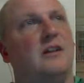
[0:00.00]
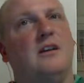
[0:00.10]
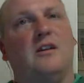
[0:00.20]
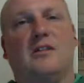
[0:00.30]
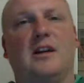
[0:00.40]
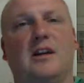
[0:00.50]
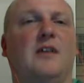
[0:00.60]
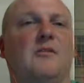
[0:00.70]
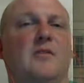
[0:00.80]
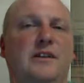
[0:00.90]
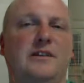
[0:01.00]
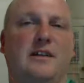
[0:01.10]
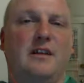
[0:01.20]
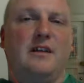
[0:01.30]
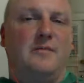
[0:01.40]
okay, now we're on this
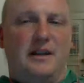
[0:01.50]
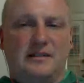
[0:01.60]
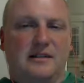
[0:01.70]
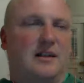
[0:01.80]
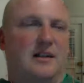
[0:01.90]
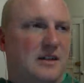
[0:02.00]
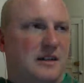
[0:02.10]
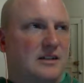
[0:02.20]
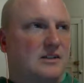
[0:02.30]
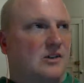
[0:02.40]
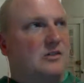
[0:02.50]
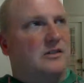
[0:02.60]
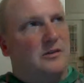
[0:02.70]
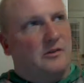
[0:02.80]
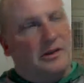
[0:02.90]
LMS, and they all kind of joke that
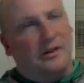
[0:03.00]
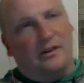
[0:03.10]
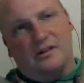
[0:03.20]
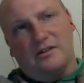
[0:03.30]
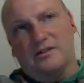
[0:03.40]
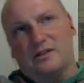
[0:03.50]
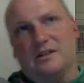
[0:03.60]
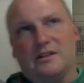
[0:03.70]
we're no longer using